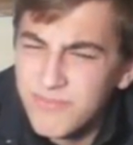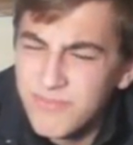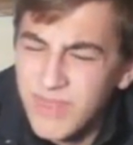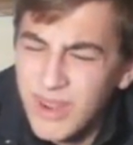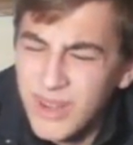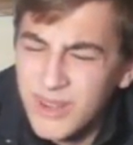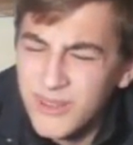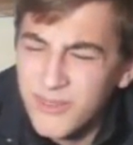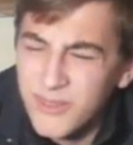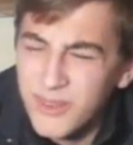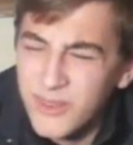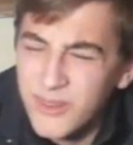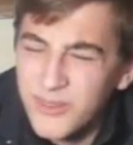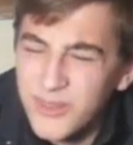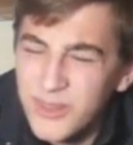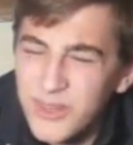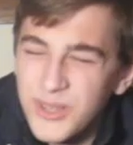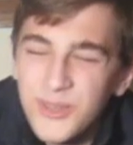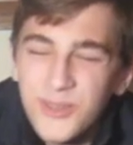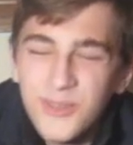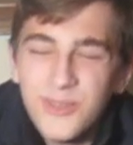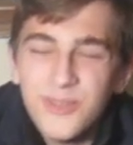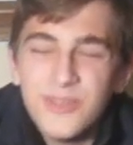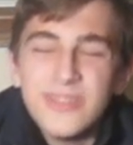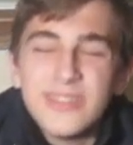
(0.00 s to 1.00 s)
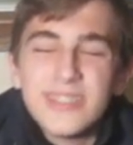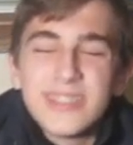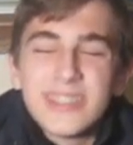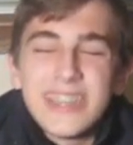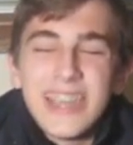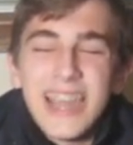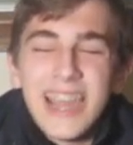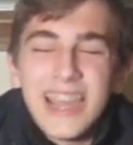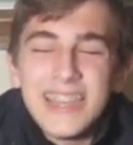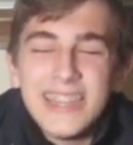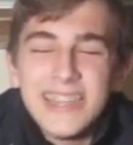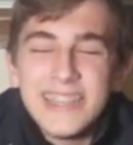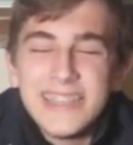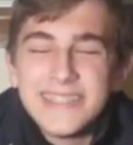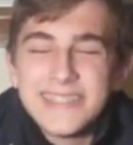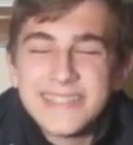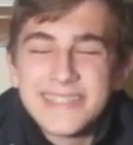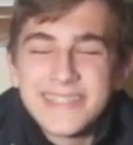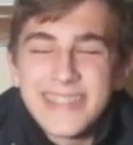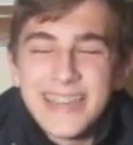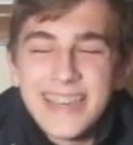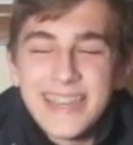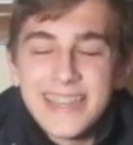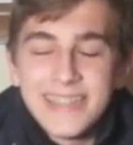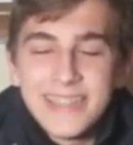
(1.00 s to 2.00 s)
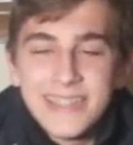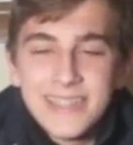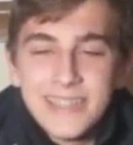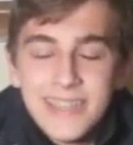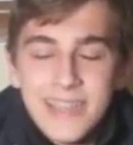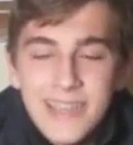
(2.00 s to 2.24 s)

I don't know, use the ideas that